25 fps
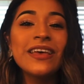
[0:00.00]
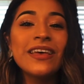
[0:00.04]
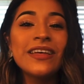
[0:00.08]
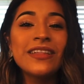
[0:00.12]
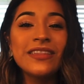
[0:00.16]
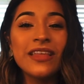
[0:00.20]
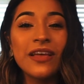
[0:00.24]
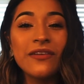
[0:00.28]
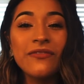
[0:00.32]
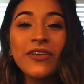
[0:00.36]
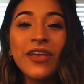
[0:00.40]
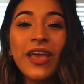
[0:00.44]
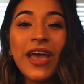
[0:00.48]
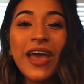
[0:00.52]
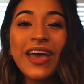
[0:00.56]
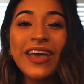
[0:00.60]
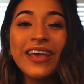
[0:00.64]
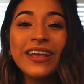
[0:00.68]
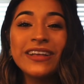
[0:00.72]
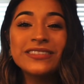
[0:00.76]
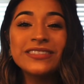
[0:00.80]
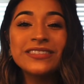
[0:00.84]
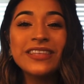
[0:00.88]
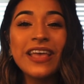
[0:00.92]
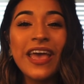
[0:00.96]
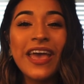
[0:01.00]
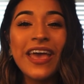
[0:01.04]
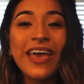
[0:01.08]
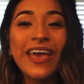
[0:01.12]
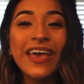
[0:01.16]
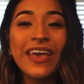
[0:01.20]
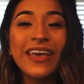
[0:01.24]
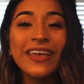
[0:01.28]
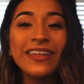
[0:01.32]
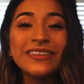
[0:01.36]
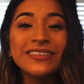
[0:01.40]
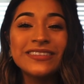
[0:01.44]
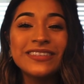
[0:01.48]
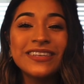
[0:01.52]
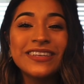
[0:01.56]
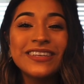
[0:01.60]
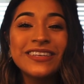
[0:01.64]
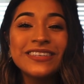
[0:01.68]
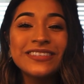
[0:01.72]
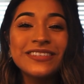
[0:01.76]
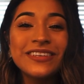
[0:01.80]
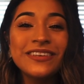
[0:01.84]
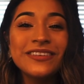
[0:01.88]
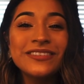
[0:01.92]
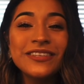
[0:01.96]
Love you guys, and
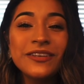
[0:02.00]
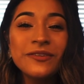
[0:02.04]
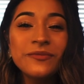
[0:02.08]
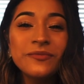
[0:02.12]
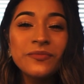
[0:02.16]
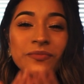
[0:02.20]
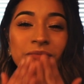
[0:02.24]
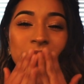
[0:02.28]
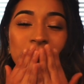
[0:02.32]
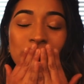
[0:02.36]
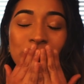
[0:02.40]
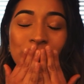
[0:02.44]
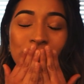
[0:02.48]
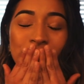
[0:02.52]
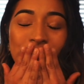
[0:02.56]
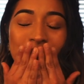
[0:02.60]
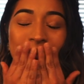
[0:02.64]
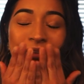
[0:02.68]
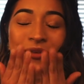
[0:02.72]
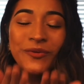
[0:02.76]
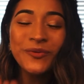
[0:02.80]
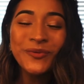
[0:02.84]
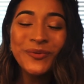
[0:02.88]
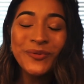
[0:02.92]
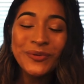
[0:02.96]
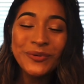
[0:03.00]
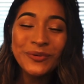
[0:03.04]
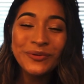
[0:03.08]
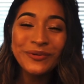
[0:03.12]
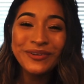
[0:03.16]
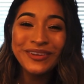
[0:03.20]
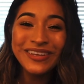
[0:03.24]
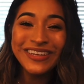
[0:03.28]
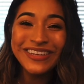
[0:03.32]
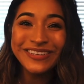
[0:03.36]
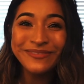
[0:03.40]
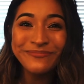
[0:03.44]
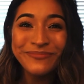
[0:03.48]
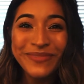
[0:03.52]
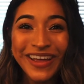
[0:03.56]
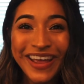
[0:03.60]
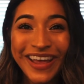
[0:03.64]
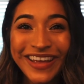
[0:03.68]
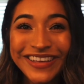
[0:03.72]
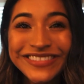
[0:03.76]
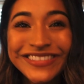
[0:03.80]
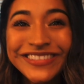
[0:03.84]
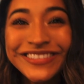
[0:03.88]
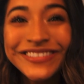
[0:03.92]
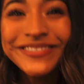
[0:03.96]
see you soon. Bye
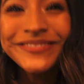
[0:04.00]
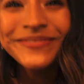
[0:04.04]
guys.